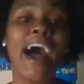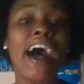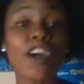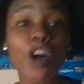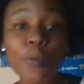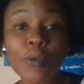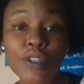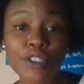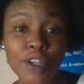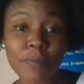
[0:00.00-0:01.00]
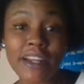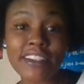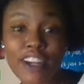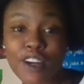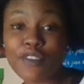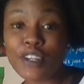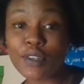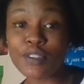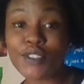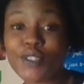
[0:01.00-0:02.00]
I hope you enjoyed my tarot
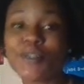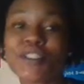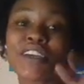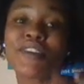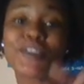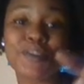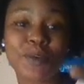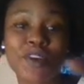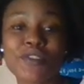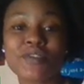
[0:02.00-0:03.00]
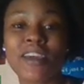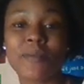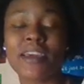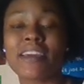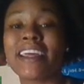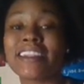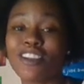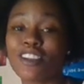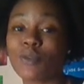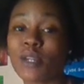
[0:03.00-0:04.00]
videos too. So those more of those coming, and that's
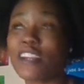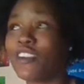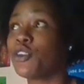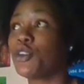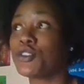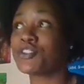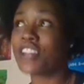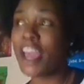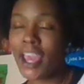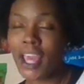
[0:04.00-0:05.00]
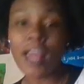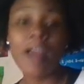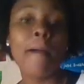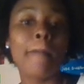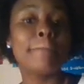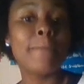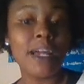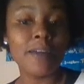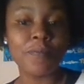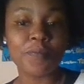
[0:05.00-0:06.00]
also what I did on New Year's Day.
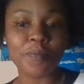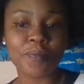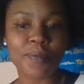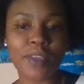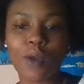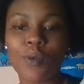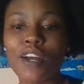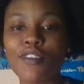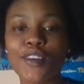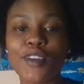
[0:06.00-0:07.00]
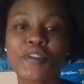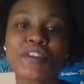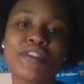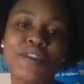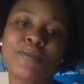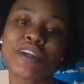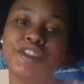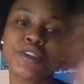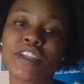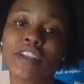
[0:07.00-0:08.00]
But without further ado, make sure
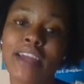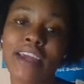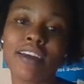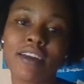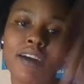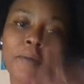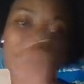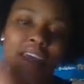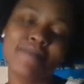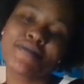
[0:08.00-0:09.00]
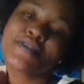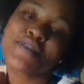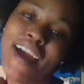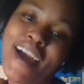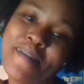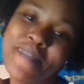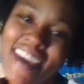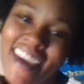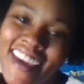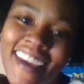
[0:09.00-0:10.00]
you hit the like, comment, and subscribe,
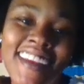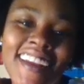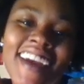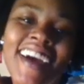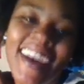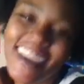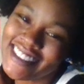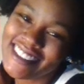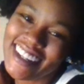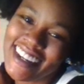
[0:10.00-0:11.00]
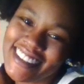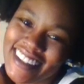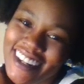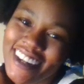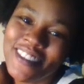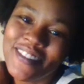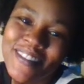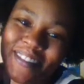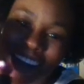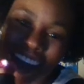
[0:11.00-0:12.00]
and I'll see you guys later.
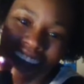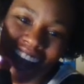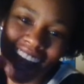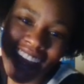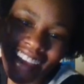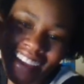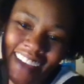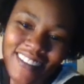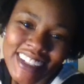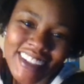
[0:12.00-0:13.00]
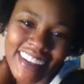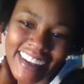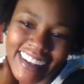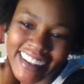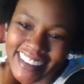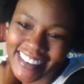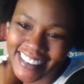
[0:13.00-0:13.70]
Bye. Happy New Year.